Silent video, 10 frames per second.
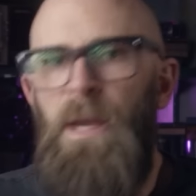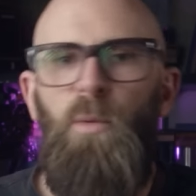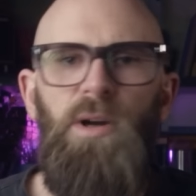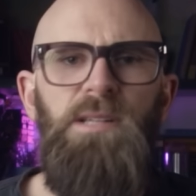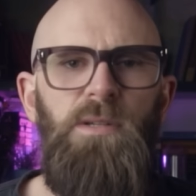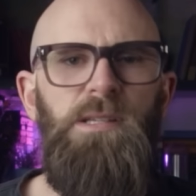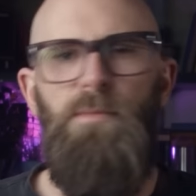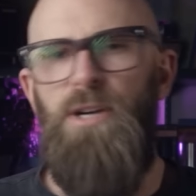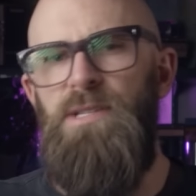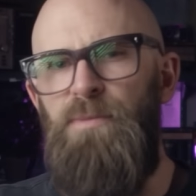What is also
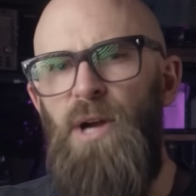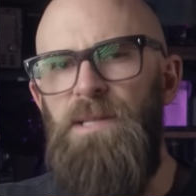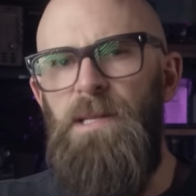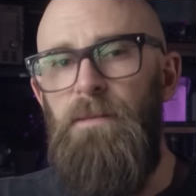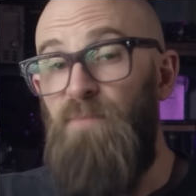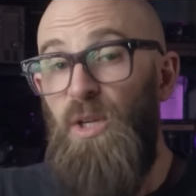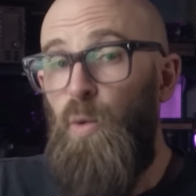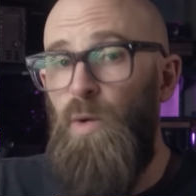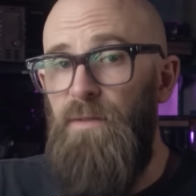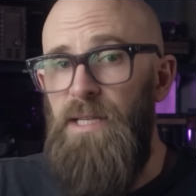most surprising in
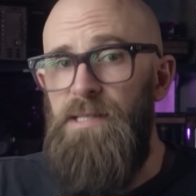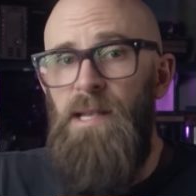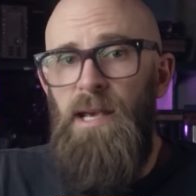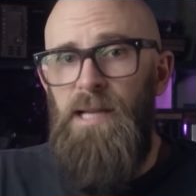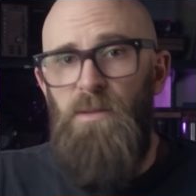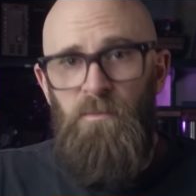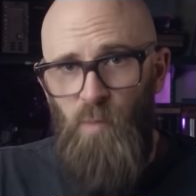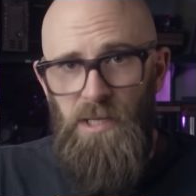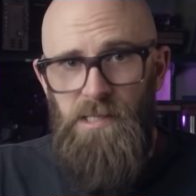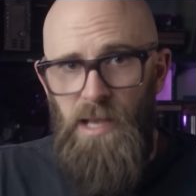all of this, and
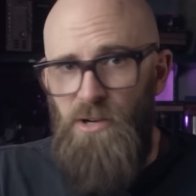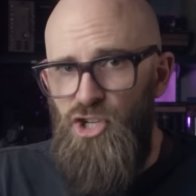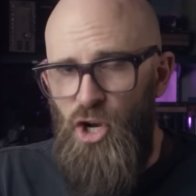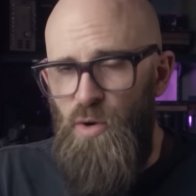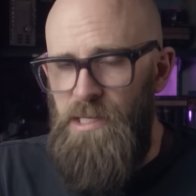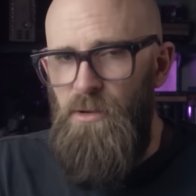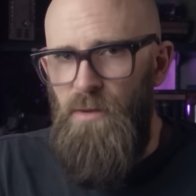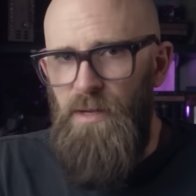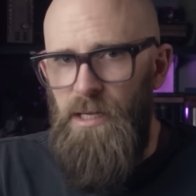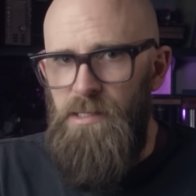once again shows the
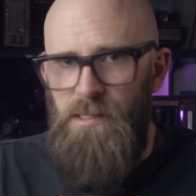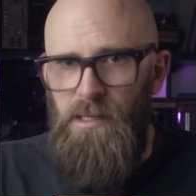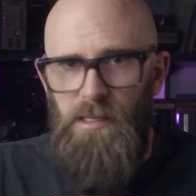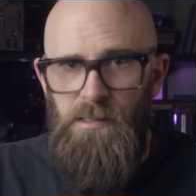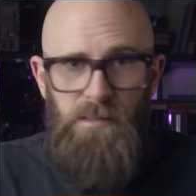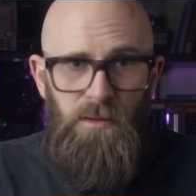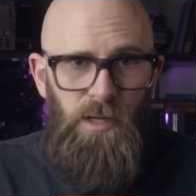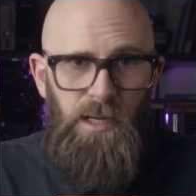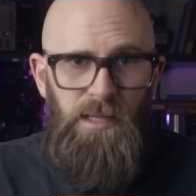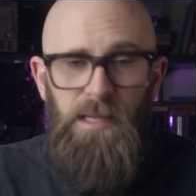universe is
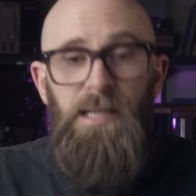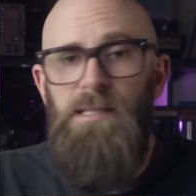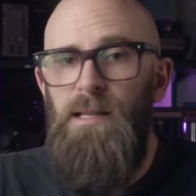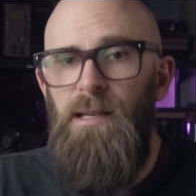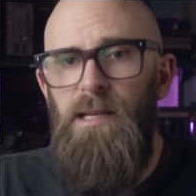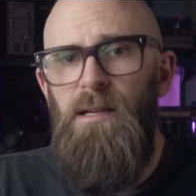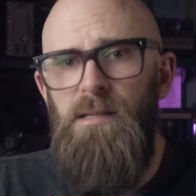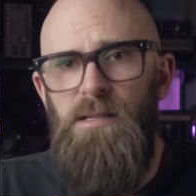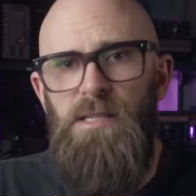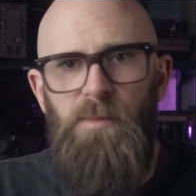quirky, is that
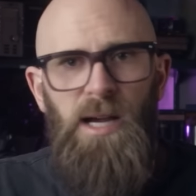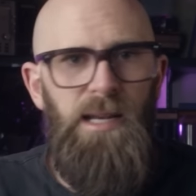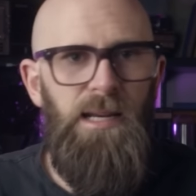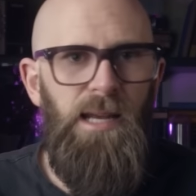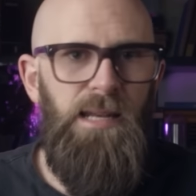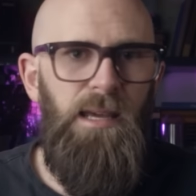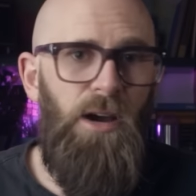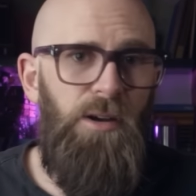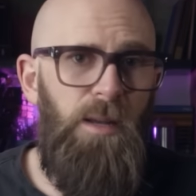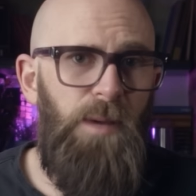Leonardo's smiling lady
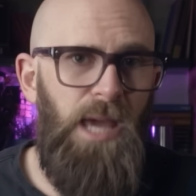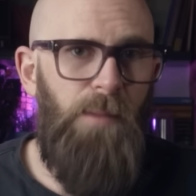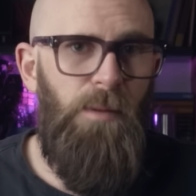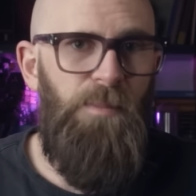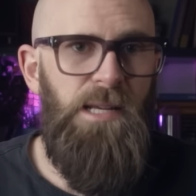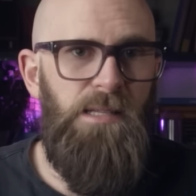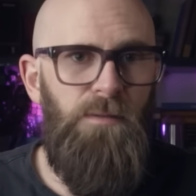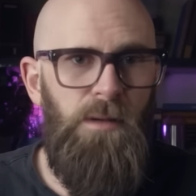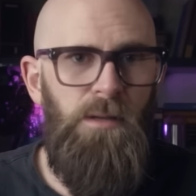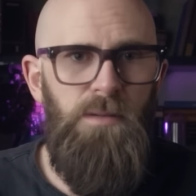only became a piece
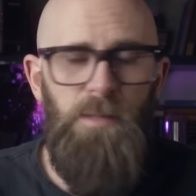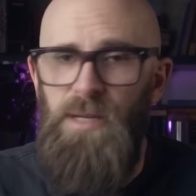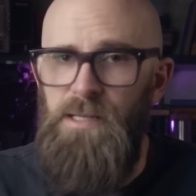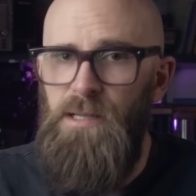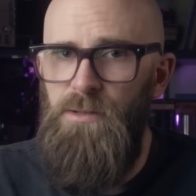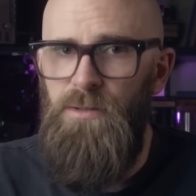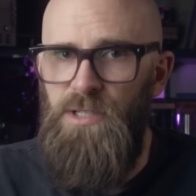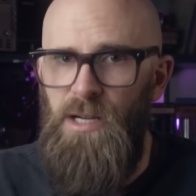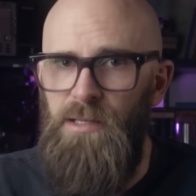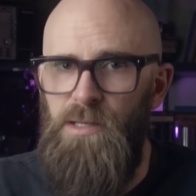of loot by total
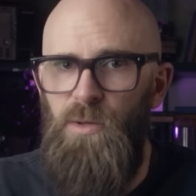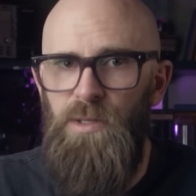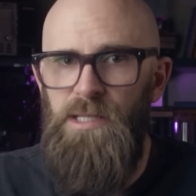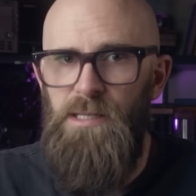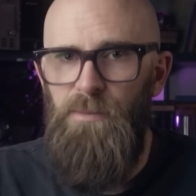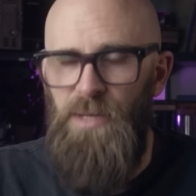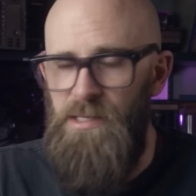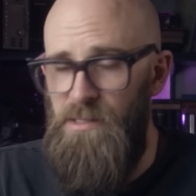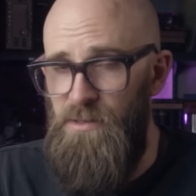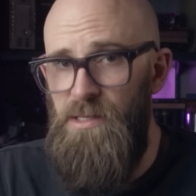chance according to the
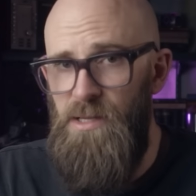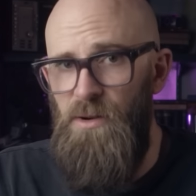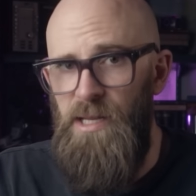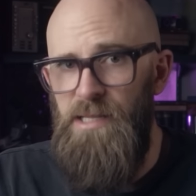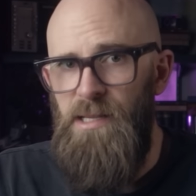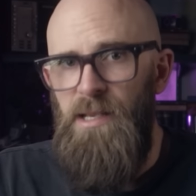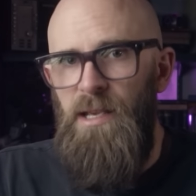person who stole it.